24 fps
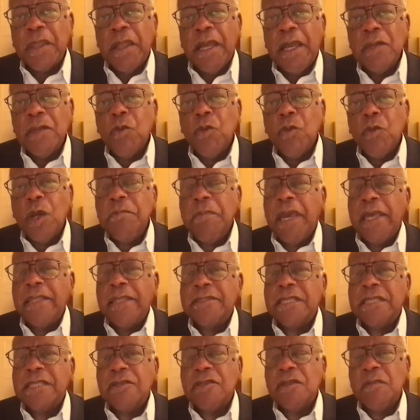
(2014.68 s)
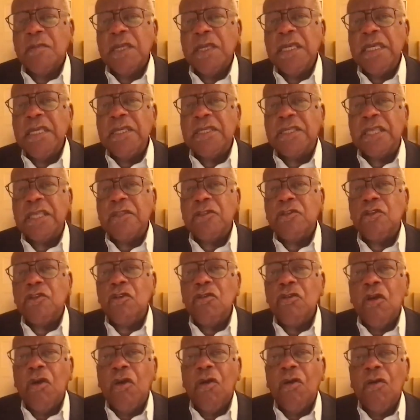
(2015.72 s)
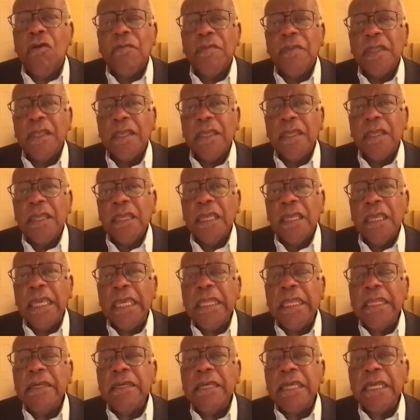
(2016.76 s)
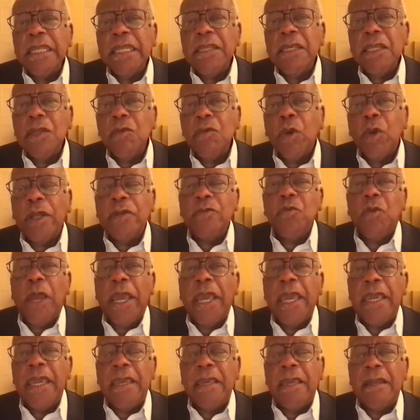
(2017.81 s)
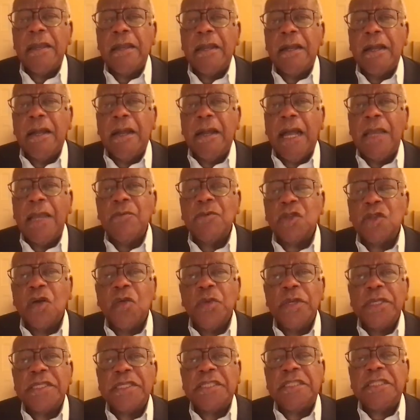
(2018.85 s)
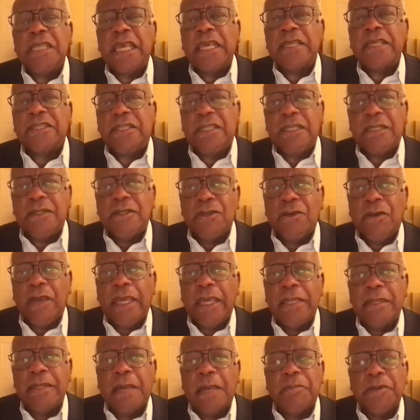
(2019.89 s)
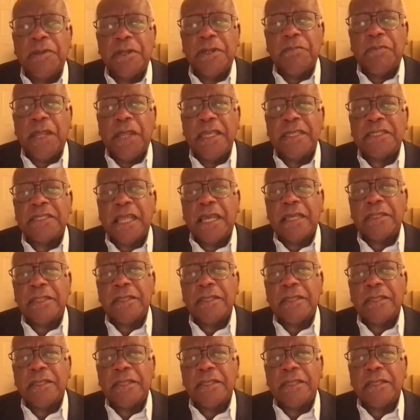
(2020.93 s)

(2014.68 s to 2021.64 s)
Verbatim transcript: And one man said to me, he said, "Do you know, in one way, I was always destined to end up in a place like